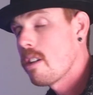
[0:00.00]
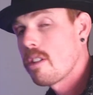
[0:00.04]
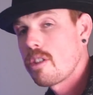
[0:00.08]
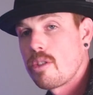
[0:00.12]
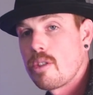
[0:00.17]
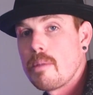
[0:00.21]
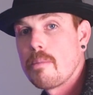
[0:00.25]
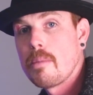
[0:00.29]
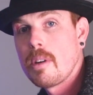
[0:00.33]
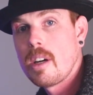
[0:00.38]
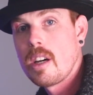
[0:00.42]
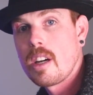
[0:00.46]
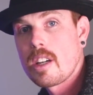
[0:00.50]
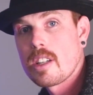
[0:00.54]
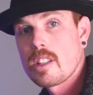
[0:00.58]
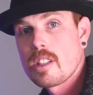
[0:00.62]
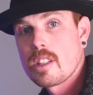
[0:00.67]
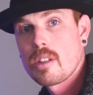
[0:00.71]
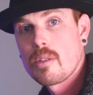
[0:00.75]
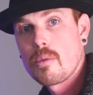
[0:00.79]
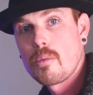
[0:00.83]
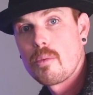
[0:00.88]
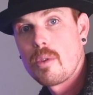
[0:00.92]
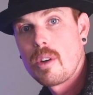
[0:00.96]
strip box
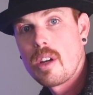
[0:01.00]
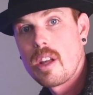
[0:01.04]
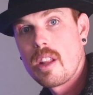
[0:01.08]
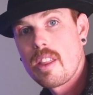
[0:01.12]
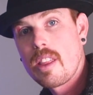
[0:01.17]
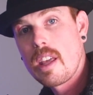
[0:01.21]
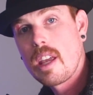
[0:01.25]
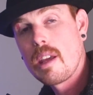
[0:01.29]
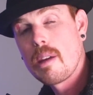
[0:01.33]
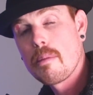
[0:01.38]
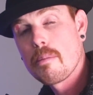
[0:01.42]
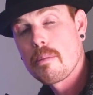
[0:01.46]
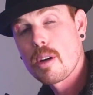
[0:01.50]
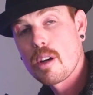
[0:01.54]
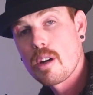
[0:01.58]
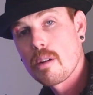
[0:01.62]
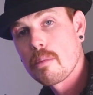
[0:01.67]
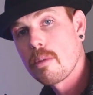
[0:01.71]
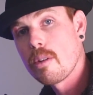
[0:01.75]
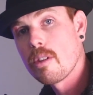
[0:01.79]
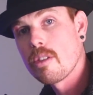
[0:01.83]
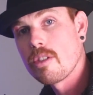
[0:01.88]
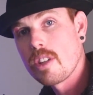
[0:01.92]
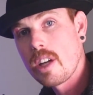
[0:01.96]
with a
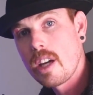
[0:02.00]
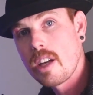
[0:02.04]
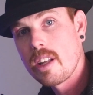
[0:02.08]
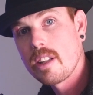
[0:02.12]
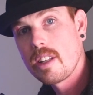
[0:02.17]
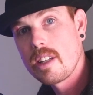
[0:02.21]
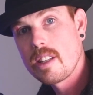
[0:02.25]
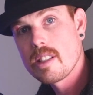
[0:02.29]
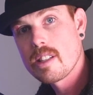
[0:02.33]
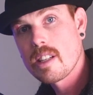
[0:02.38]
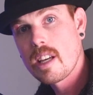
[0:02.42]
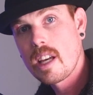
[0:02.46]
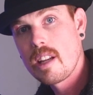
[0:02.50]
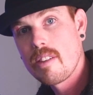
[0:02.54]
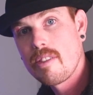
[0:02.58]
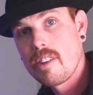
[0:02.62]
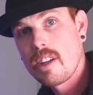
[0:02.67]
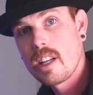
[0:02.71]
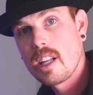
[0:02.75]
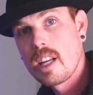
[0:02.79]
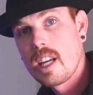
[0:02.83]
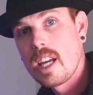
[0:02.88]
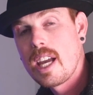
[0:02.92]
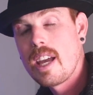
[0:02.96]
purple gel inside of
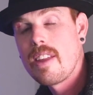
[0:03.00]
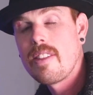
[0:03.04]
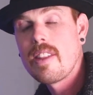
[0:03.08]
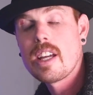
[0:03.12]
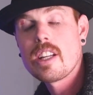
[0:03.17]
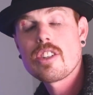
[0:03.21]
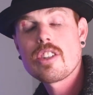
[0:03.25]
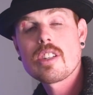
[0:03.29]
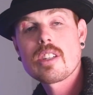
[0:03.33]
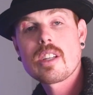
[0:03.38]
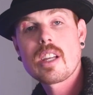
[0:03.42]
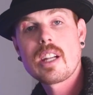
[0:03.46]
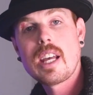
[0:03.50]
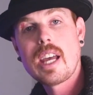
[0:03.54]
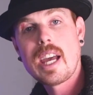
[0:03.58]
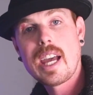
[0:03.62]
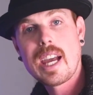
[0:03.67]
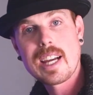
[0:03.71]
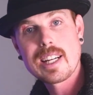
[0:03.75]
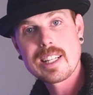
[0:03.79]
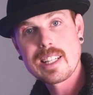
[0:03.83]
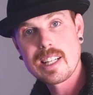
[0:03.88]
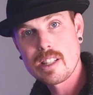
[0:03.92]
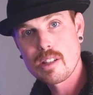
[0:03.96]
it, and that's just gonna
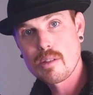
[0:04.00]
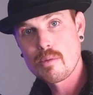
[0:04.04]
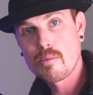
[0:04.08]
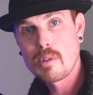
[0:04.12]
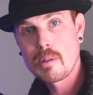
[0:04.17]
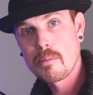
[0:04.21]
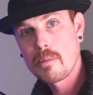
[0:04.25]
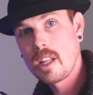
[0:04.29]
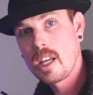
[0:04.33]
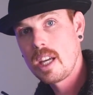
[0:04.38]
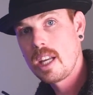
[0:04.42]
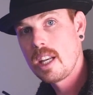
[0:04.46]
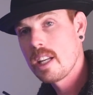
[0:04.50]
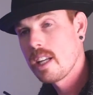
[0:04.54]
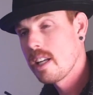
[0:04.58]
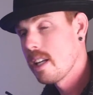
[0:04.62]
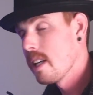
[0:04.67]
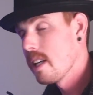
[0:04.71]
act as a rim light.